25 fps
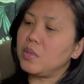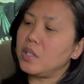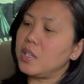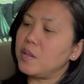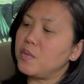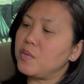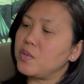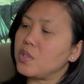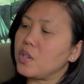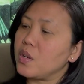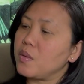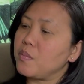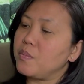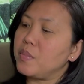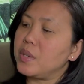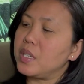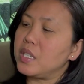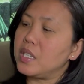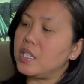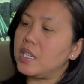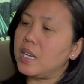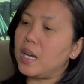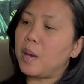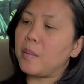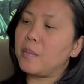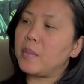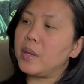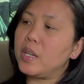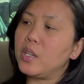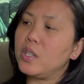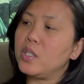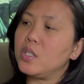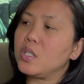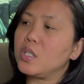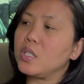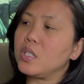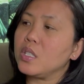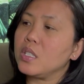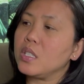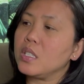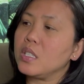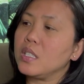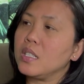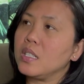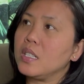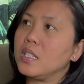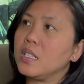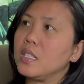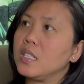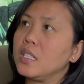leaves are been damaged.
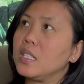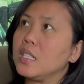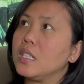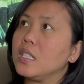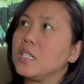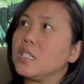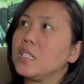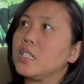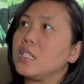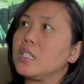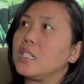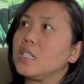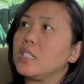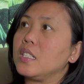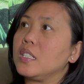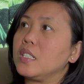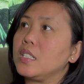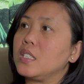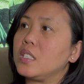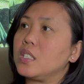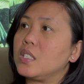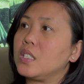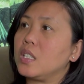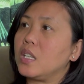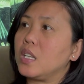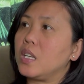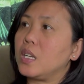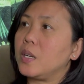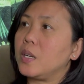It's